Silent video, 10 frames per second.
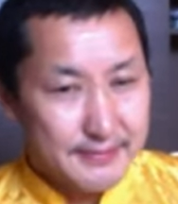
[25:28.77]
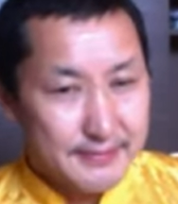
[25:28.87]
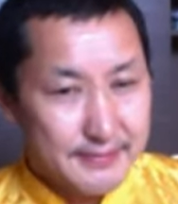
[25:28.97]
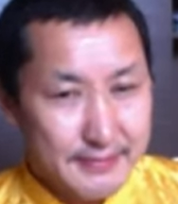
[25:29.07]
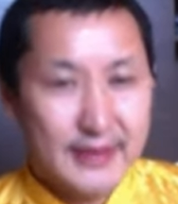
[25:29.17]

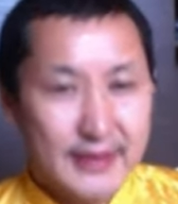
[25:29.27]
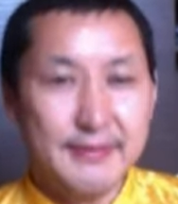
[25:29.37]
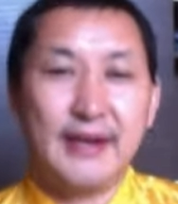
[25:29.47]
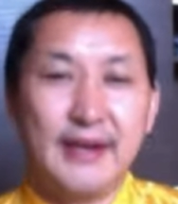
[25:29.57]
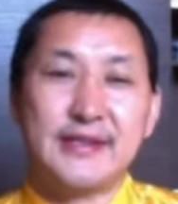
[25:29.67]
it's
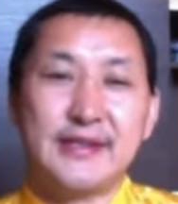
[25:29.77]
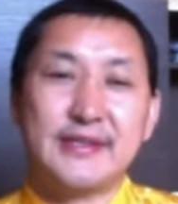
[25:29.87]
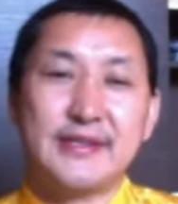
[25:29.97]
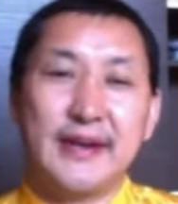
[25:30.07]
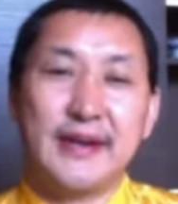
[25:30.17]
making me
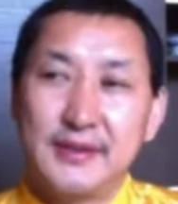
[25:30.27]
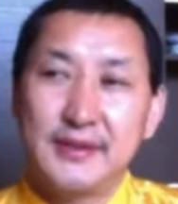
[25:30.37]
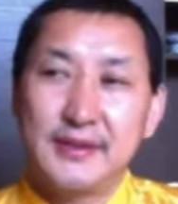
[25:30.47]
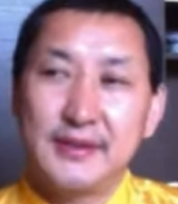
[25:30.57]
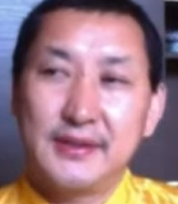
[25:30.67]

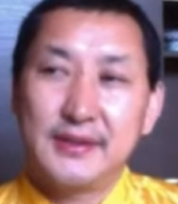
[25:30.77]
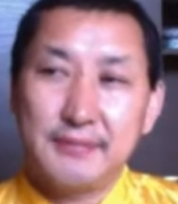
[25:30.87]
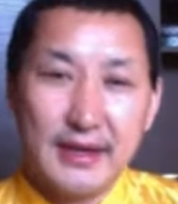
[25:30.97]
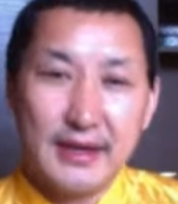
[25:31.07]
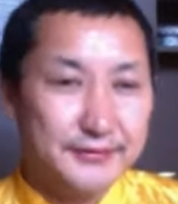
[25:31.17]
understand
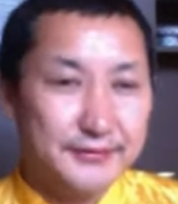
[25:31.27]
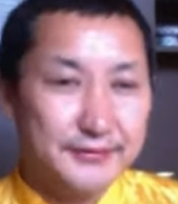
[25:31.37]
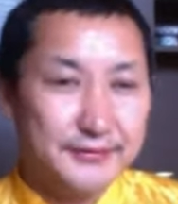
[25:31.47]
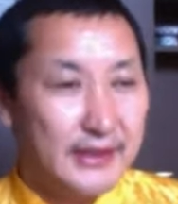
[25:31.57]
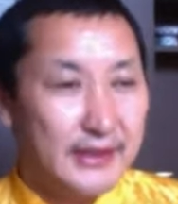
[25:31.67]
my
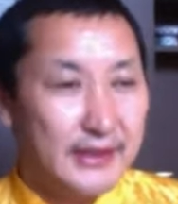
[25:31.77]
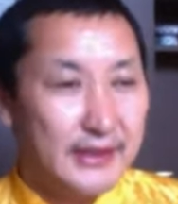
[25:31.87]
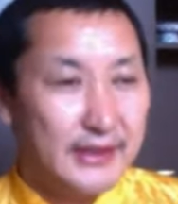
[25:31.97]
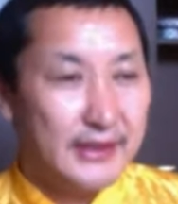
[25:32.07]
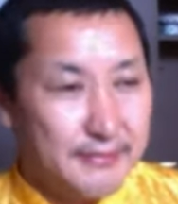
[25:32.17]
life.
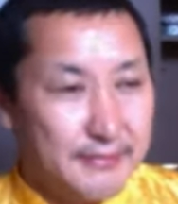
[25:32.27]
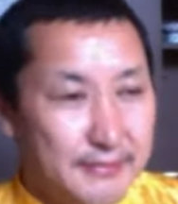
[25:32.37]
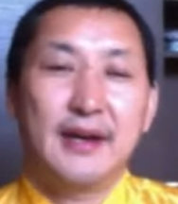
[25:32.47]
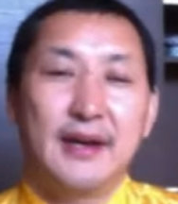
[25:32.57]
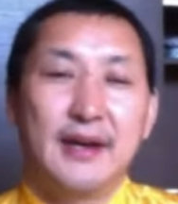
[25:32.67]
It's
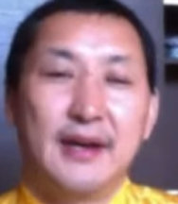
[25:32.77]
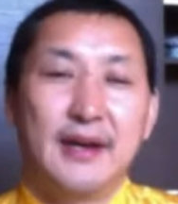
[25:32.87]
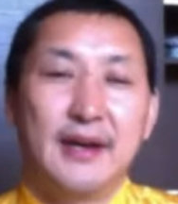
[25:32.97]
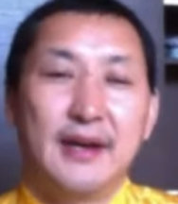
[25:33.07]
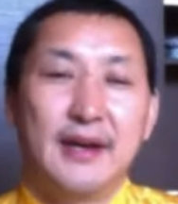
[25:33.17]
making
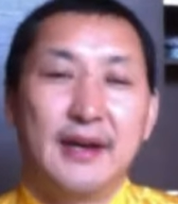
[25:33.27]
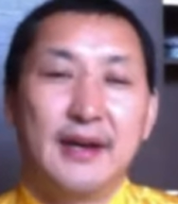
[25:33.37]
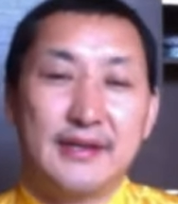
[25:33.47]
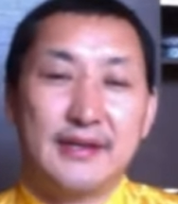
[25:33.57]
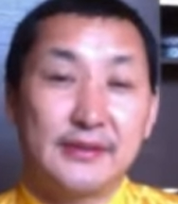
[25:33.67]
me
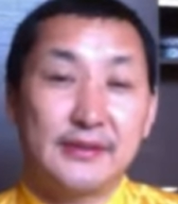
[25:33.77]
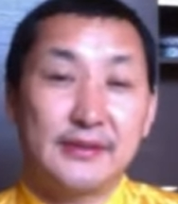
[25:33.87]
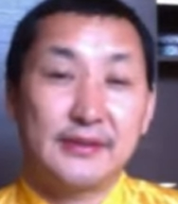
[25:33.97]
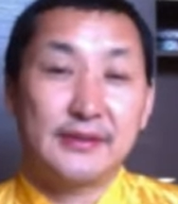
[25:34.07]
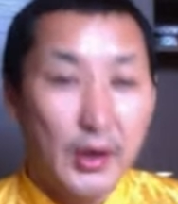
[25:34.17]

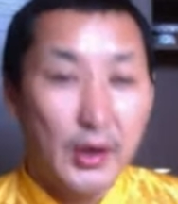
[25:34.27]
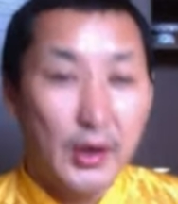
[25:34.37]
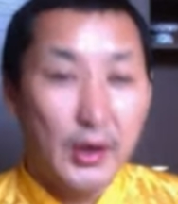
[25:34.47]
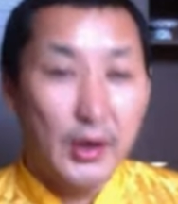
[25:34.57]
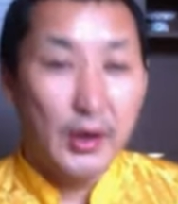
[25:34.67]
understand
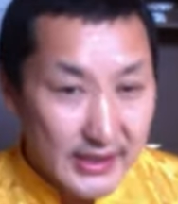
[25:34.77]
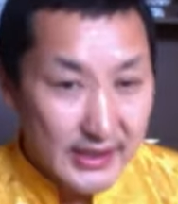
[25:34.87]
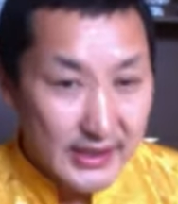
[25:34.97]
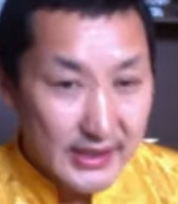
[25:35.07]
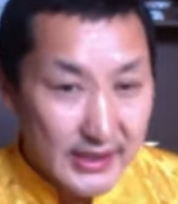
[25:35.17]

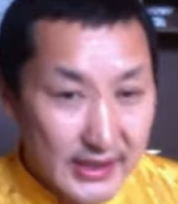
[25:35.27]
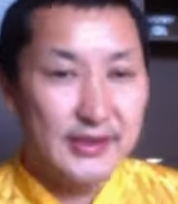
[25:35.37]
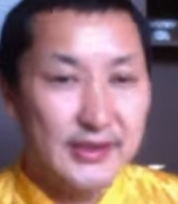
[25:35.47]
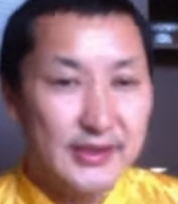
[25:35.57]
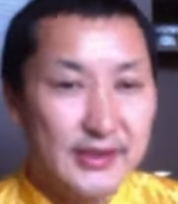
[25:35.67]
what it
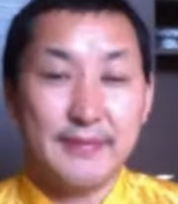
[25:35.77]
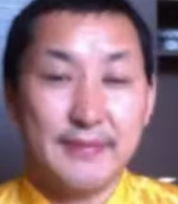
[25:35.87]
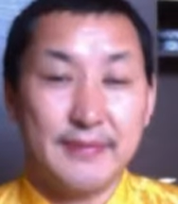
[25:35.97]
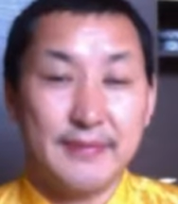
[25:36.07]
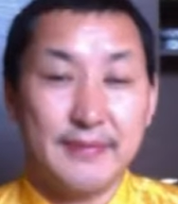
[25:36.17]
is
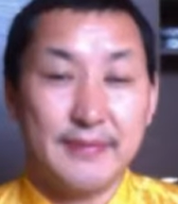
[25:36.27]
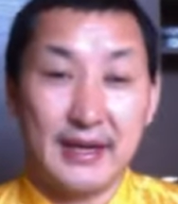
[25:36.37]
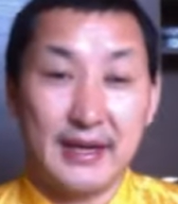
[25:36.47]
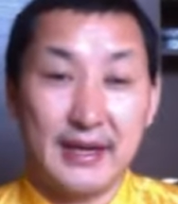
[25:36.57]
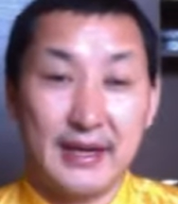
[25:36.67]
which is
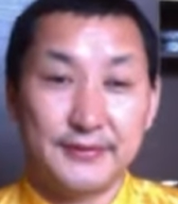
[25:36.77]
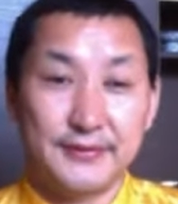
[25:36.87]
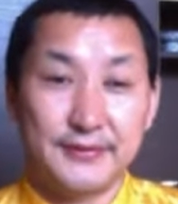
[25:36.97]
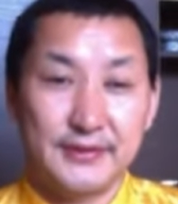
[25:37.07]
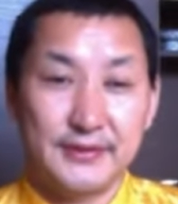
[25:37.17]
my life.